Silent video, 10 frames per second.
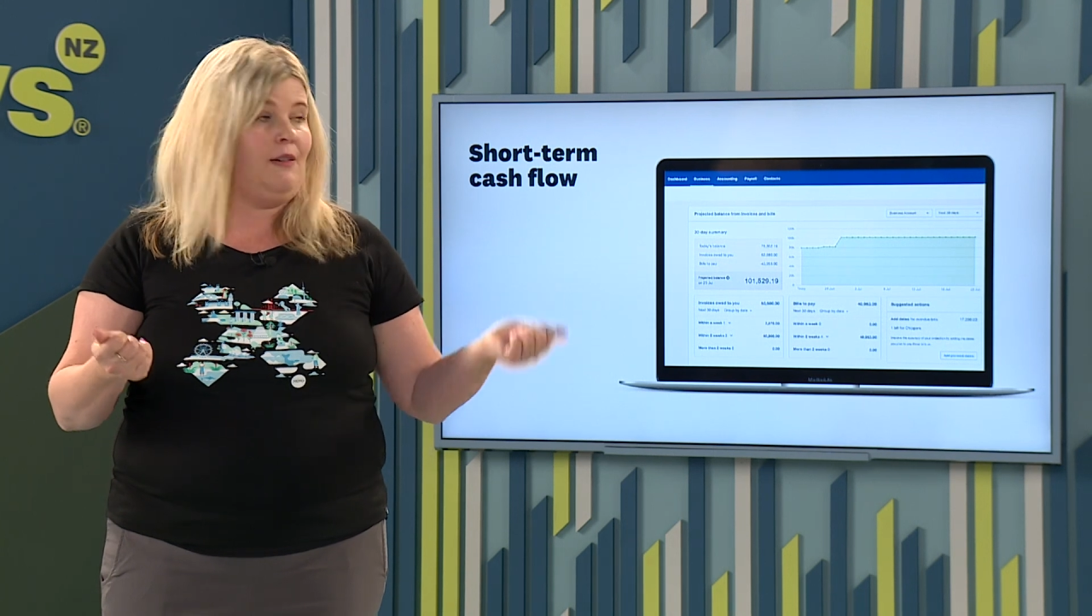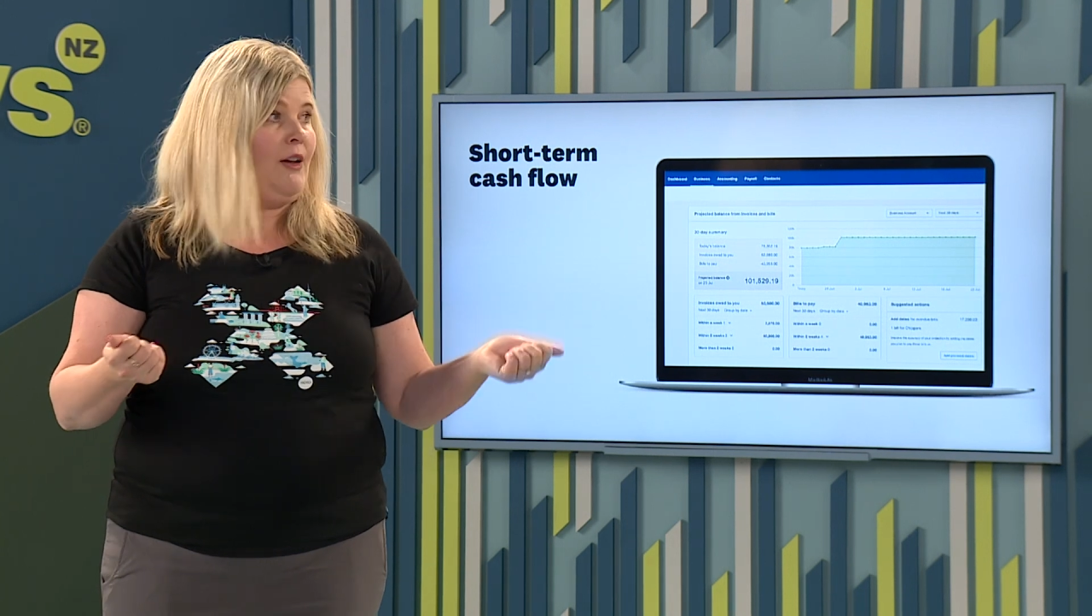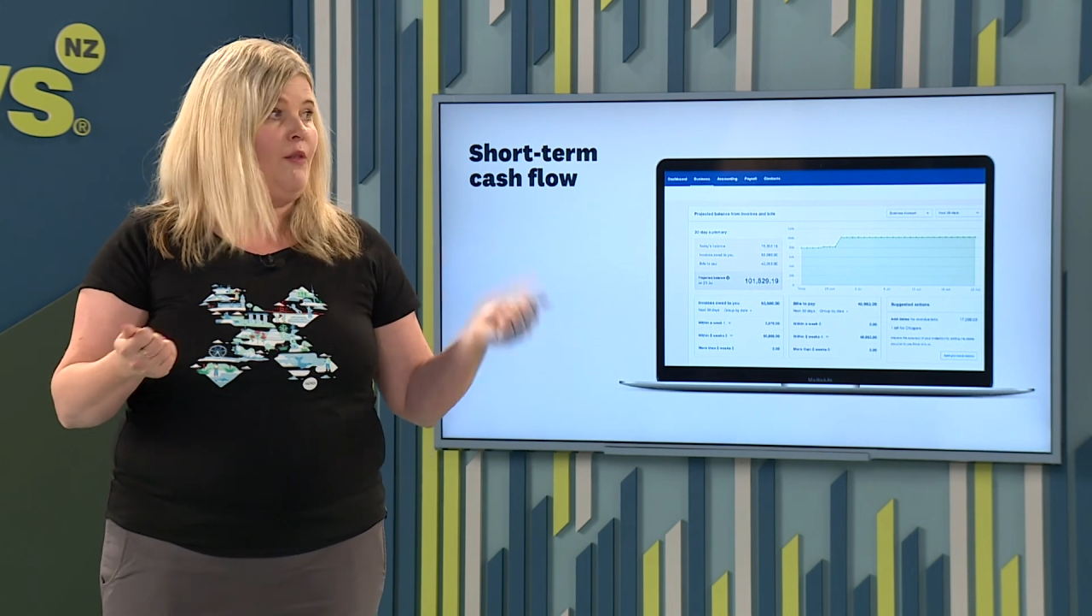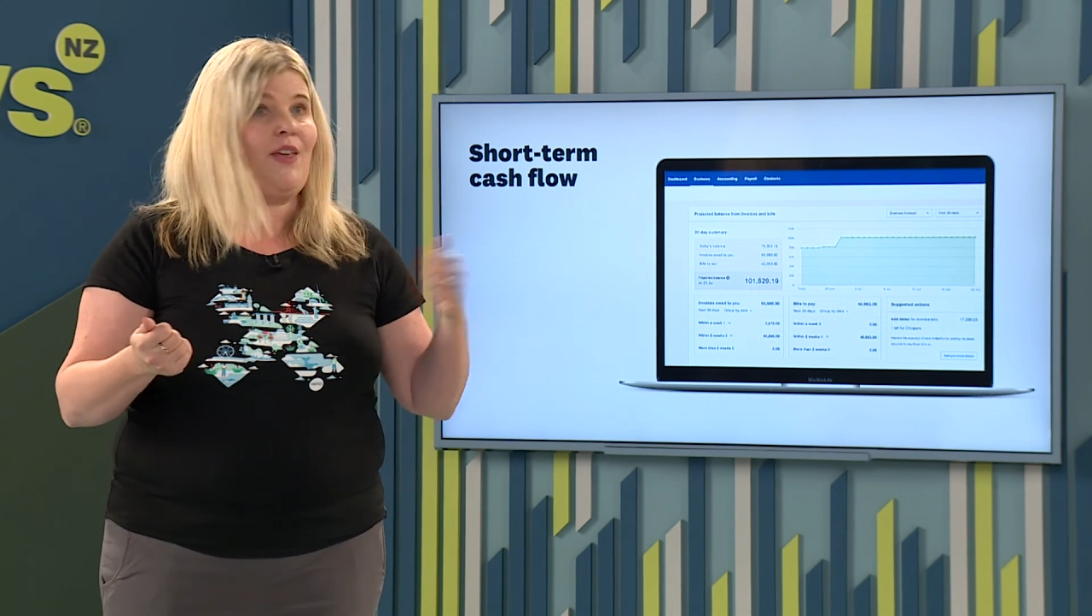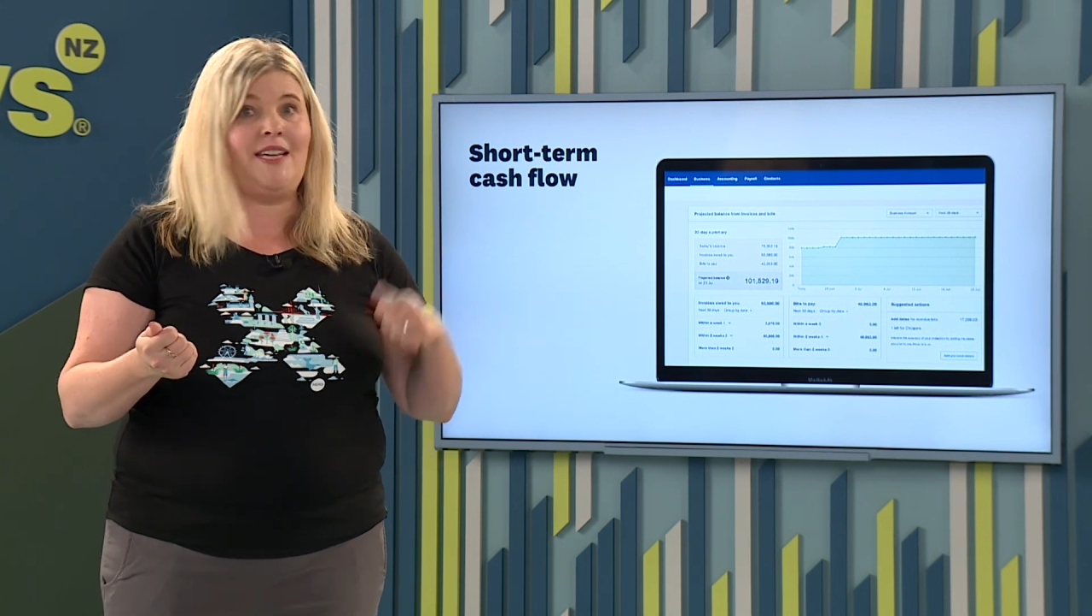
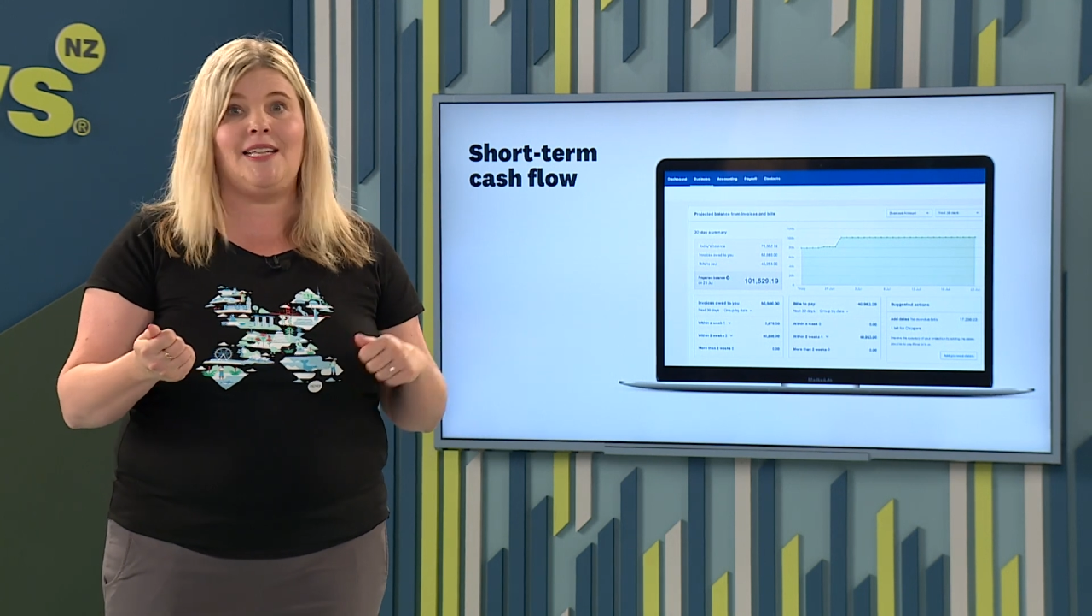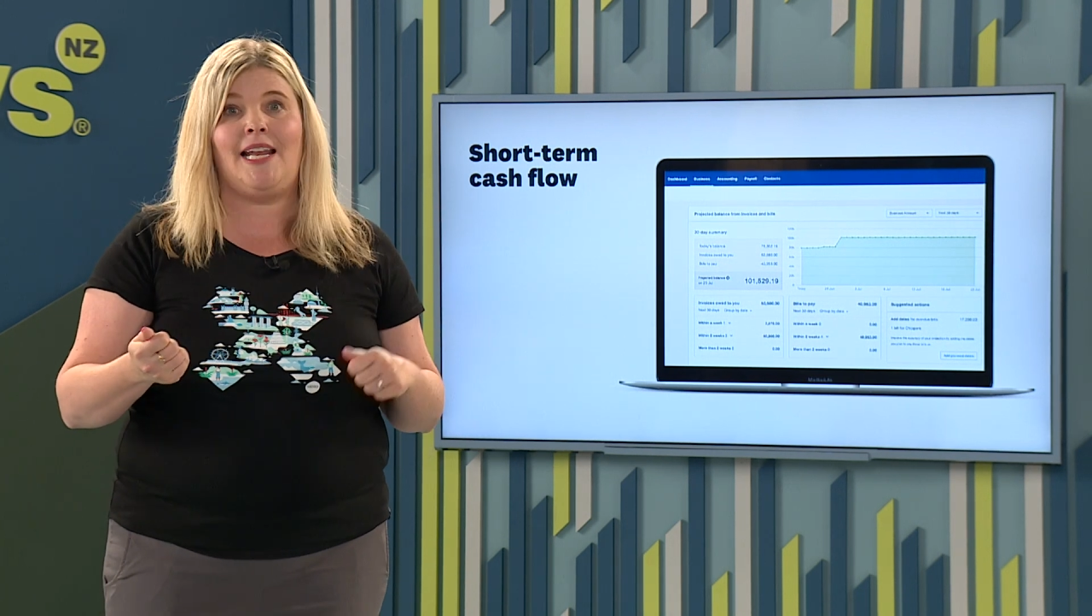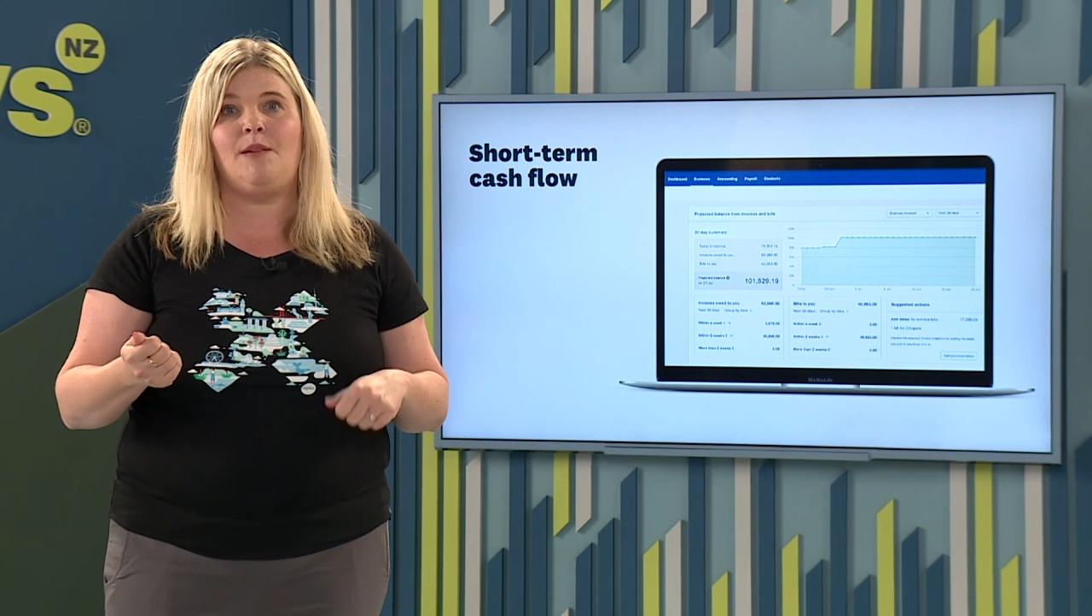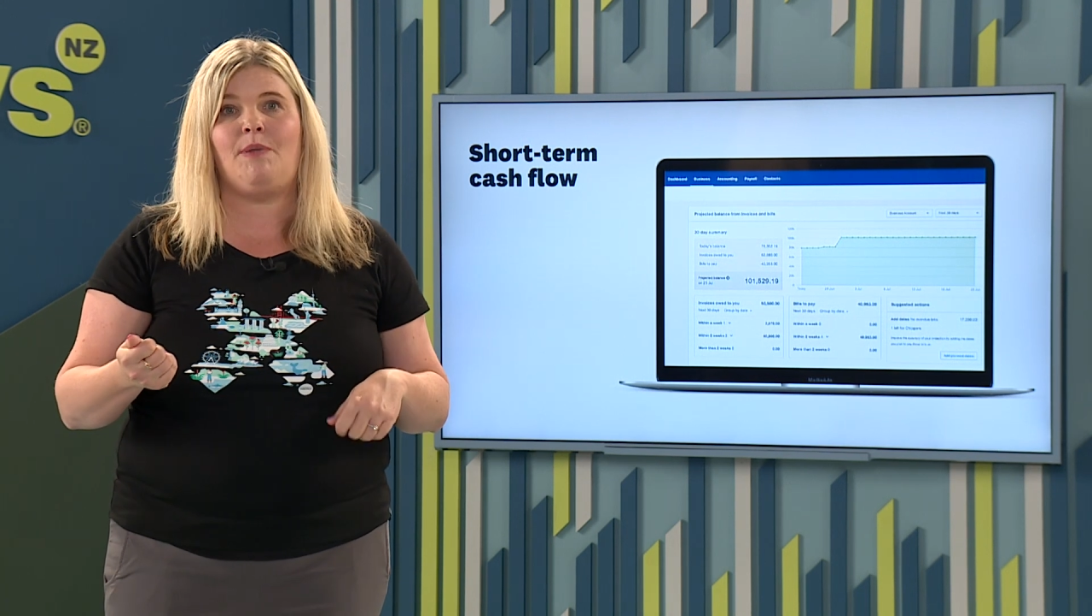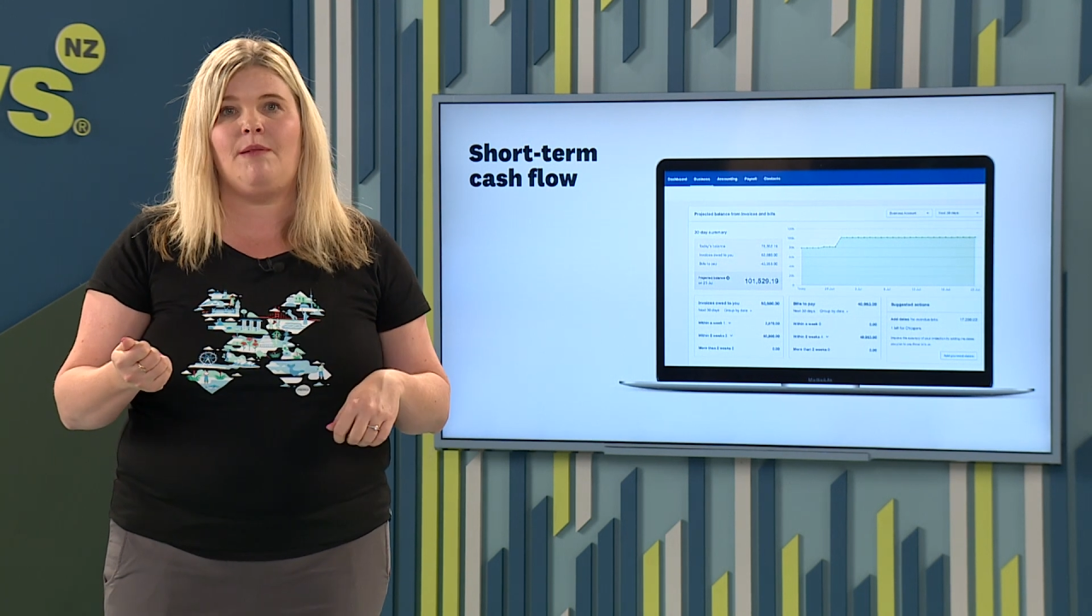that
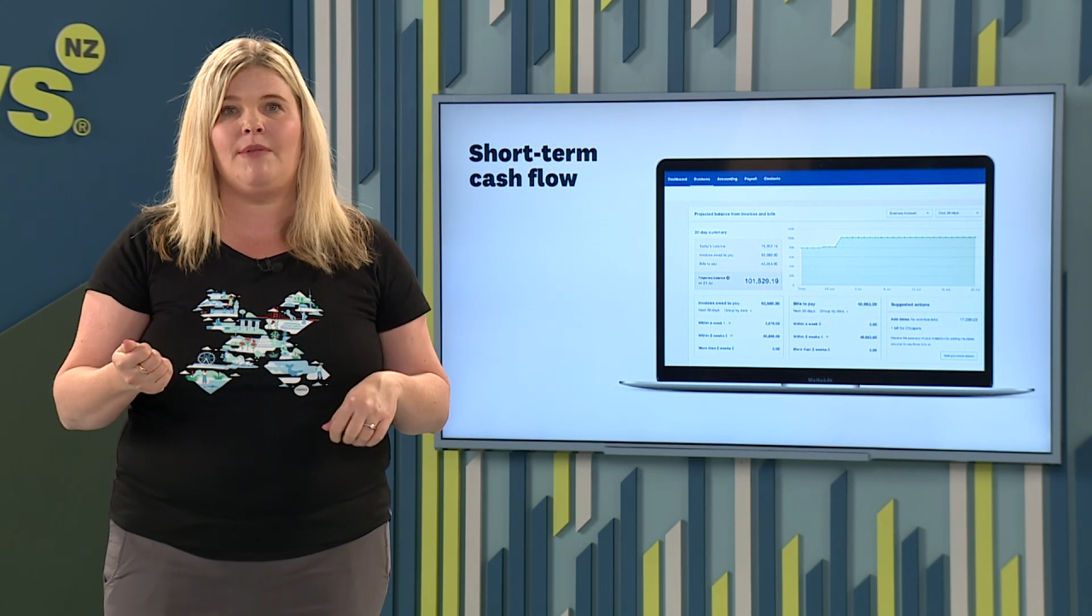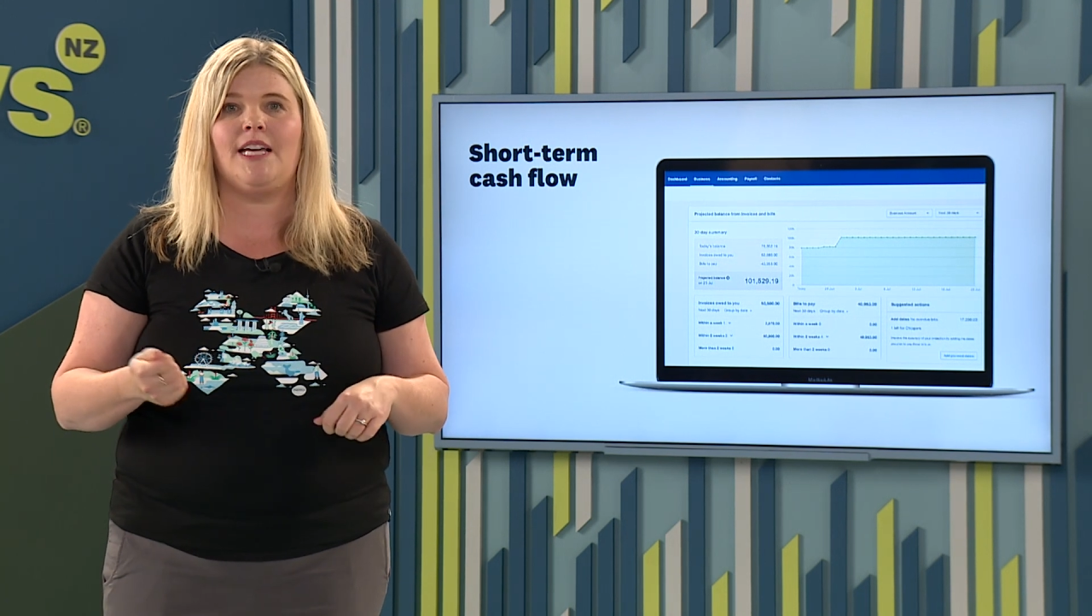delayed payment